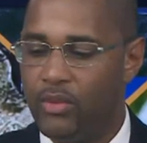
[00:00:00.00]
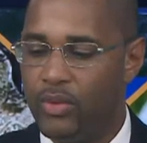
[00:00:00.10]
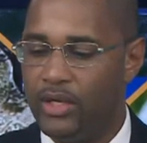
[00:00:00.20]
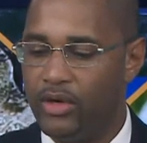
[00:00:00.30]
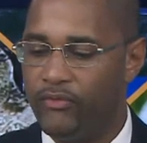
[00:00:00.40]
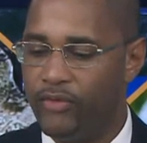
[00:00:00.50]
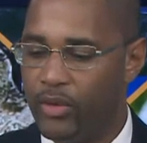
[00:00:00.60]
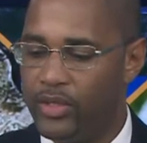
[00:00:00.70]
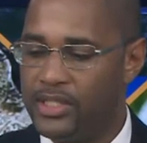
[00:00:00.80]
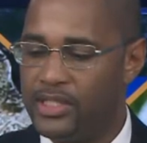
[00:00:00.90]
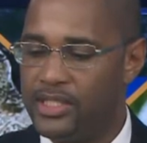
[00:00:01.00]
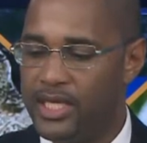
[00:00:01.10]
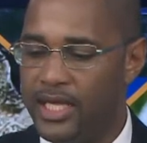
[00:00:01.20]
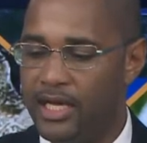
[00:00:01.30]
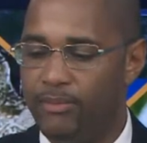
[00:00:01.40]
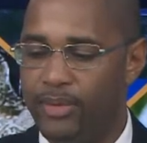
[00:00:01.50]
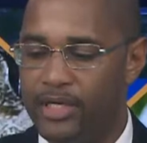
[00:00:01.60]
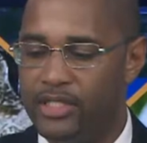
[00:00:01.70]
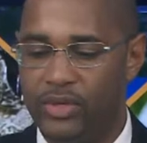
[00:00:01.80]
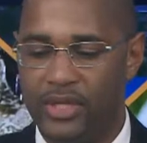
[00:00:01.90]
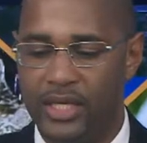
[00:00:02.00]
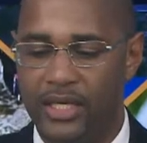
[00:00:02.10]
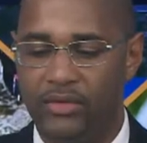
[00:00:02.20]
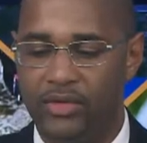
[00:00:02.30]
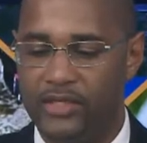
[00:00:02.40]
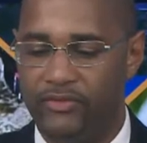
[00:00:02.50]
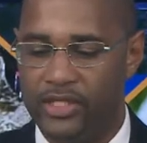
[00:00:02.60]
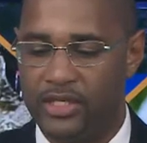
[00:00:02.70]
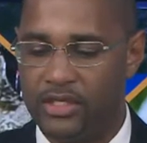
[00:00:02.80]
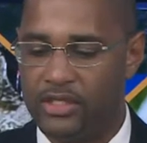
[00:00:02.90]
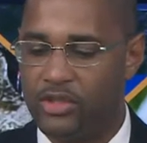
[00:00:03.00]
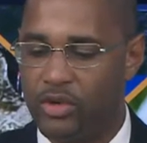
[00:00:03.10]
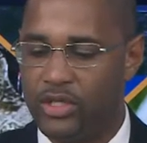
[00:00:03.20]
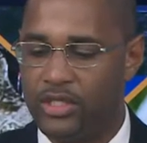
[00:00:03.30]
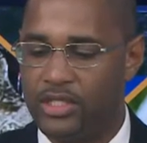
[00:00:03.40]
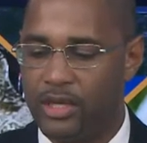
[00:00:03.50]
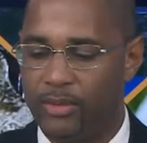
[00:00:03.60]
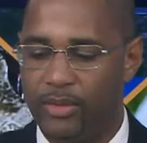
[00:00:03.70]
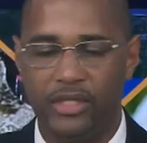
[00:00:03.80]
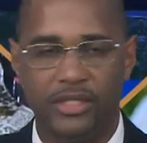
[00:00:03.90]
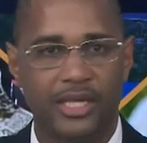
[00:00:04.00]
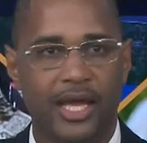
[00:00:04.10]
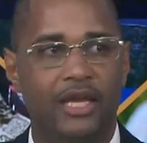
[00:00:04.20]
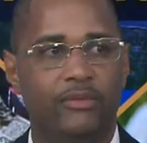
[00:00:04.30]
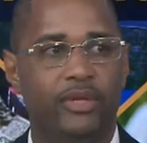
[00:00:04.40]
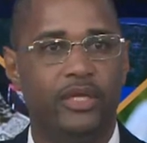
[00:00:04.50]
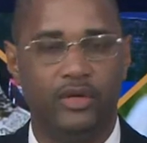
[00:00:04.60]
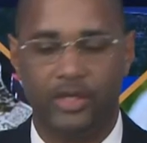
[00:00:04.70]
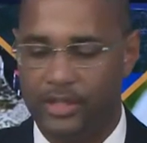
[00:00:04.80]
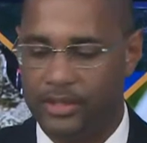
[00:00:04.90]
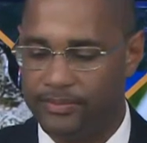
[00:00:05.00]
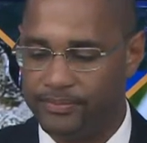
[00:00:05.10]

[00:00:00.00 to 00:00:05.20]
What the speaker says: We look forward to seeing a buzz with increased visitors during the summer months and beyond.